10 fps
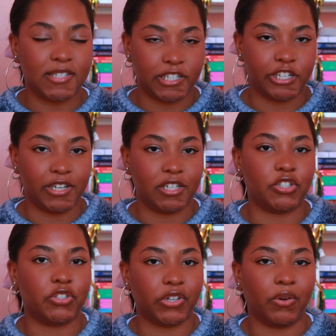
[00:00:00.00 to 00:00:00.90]
the
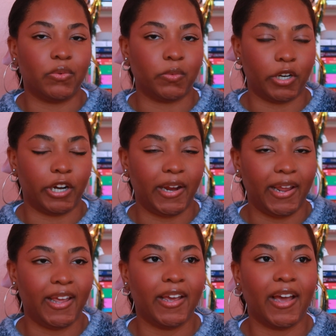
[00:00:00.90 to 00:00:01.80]
series, don't
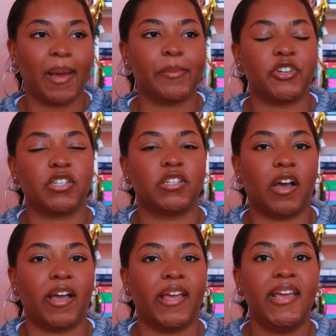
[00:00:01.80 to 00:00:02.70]
worry. I'm just
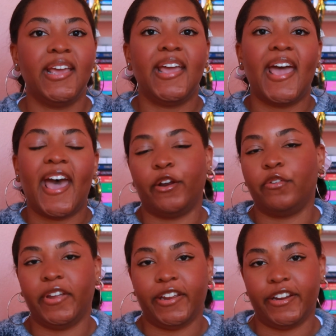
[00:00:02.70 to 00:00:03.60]
not head
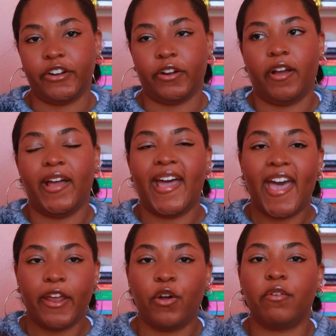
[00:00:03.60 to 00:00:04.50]

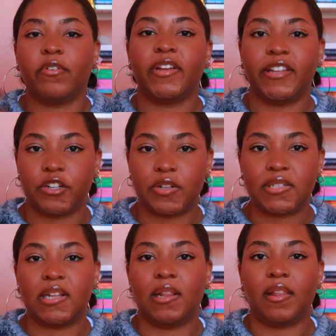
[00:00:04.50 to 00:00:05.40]
over
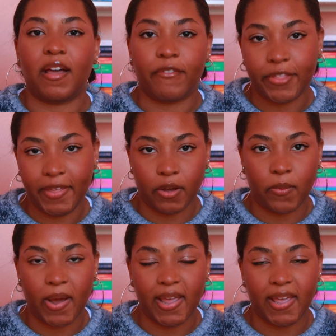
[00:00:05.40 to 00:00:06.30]
heels in love with it
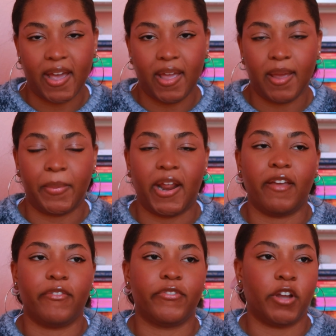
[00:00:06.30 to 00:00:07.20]
quite yet. But
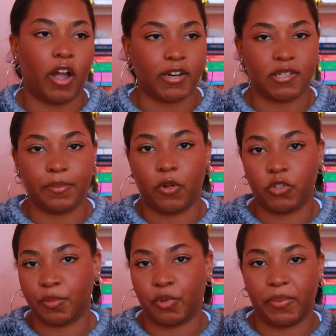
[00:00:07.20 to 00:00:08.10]
I've talked to
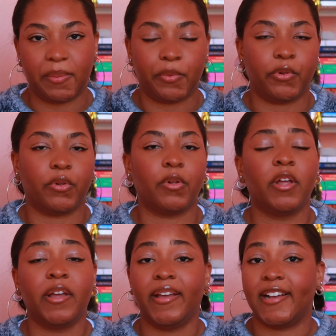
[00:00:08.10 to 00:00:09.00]
multiple people,
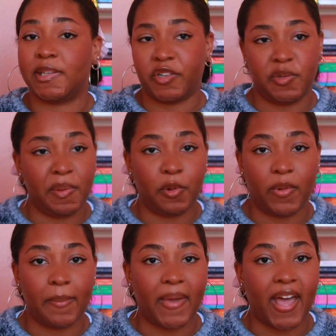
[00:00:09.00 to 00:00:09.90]
especially people
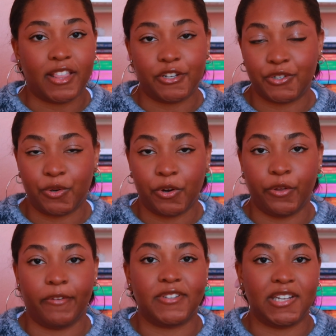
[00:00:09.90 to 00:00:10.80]
when I'm at the store
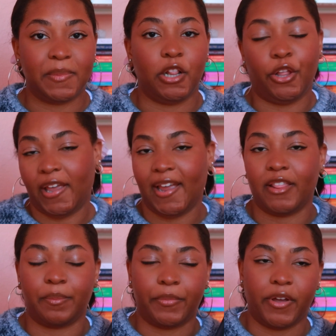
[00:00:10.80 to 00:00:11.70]
who have seen me looking at
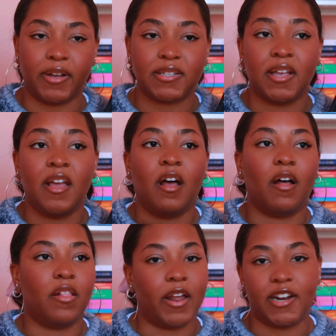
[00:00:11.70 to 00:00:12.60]
the books.
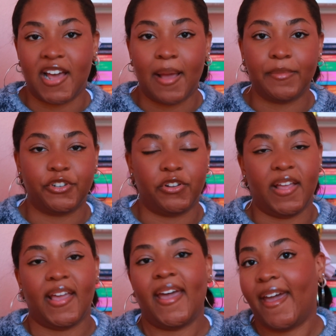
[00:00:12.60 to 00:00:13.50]
A lot of times they're
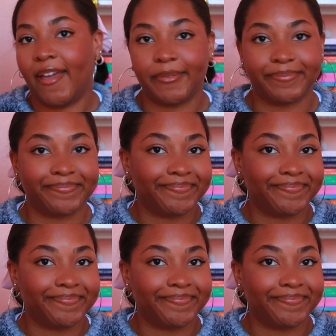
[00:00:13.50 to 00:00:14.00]
like, hey,